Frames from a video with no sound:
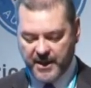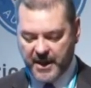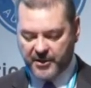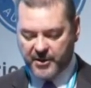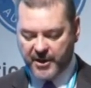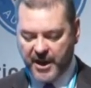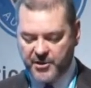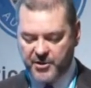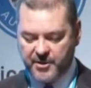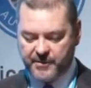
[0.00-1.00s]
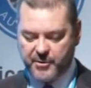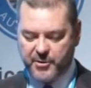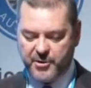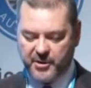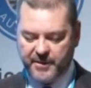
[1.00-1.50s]
and the creation of
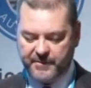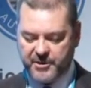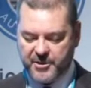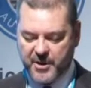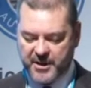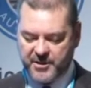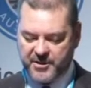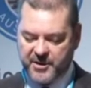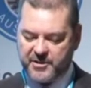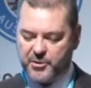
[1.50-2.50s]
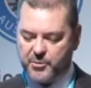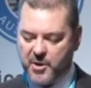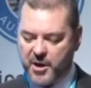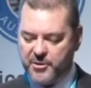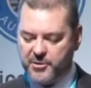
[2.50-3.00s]
crucial infrastructure such as
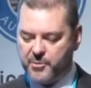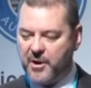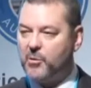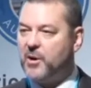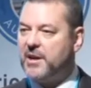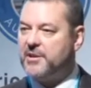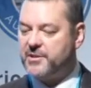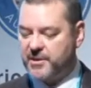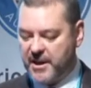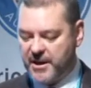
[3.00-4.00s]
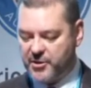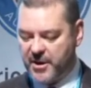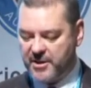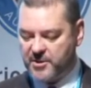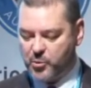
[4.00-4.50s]
roads, railways, air
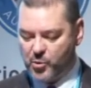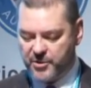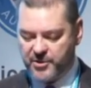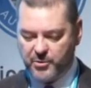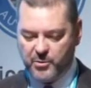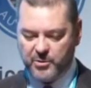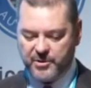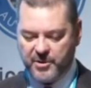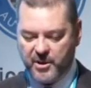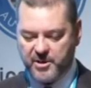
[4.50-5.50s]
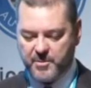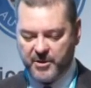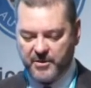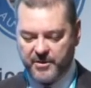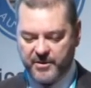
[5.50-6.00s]
transport, schools and
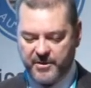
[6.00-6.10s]
hospitals.